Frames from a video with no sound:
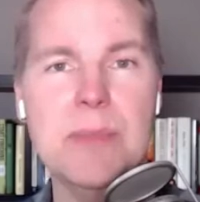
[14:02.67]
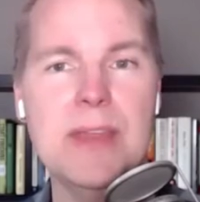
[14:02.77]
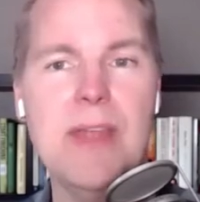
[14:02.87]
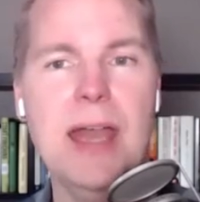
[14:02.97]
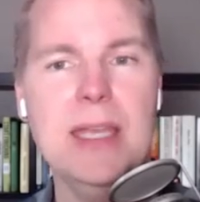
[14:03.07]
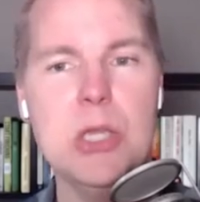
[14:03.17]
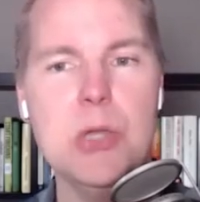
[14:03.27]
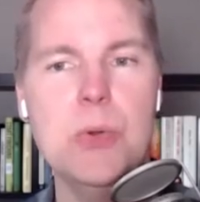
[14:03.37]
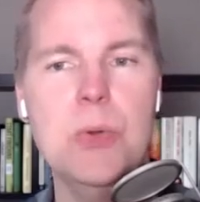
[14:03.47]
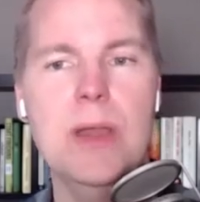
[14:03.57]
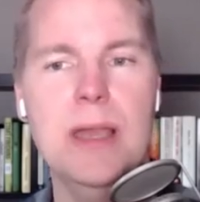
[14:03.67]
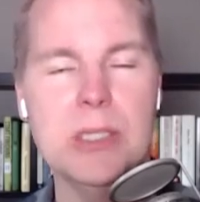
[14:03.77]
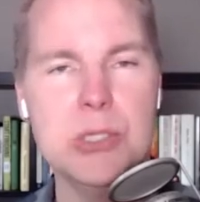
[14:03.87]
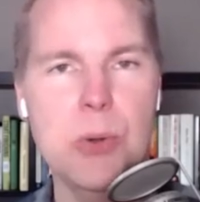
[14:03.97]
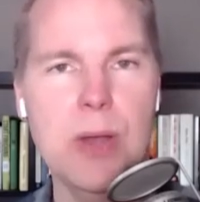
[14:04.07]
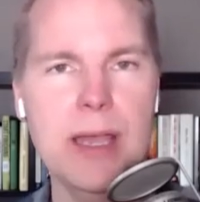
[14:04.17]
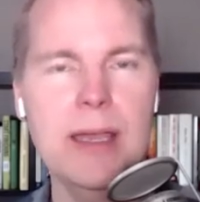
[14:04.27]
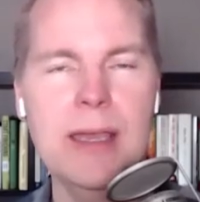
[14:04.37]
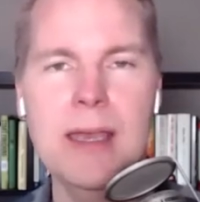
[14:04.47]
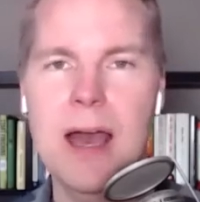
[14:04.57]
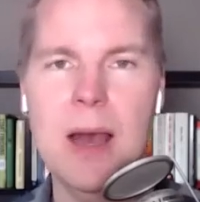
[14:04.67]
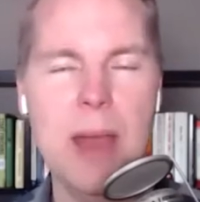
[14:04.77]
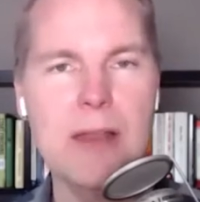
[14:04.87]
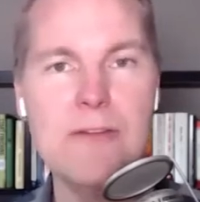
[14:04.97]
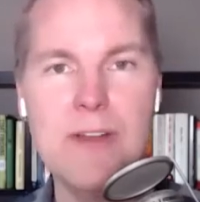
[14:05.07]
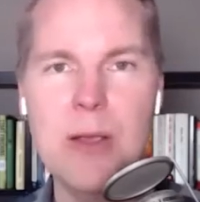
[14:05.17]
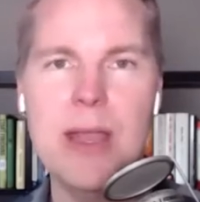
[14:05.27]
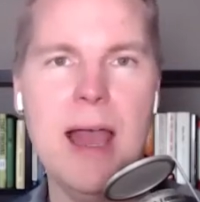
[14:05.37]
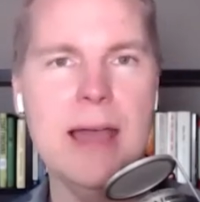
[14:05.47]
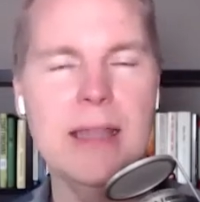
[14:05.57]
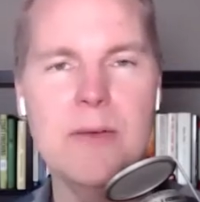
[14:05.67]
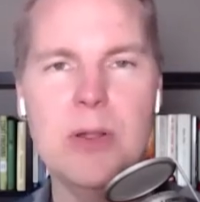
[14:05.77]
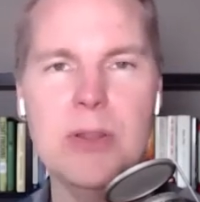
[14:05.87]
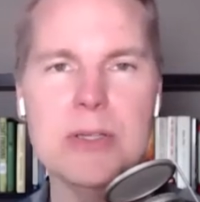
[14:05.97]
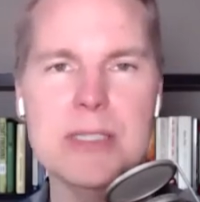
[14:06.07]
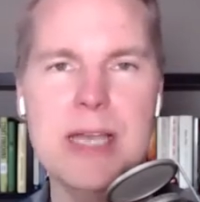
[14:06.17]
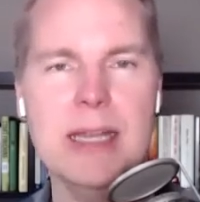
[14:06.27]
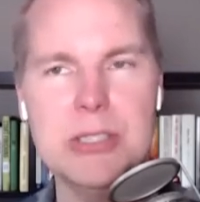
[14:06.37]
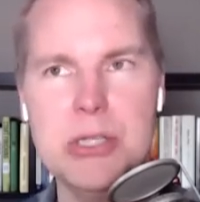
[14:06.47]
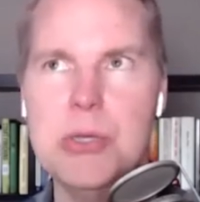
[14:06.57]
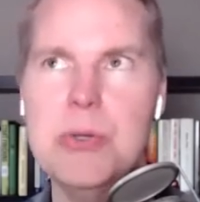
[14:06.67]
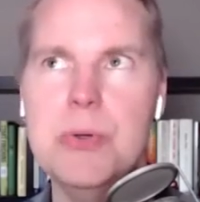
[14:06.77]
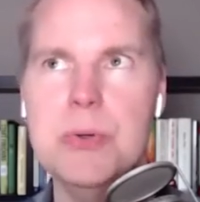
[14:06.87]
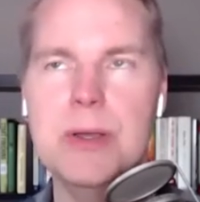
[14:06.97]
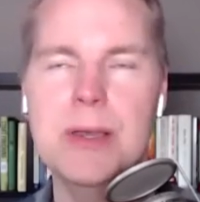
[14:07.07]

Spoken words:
that you enjoy. At a very high level, there's kind of 2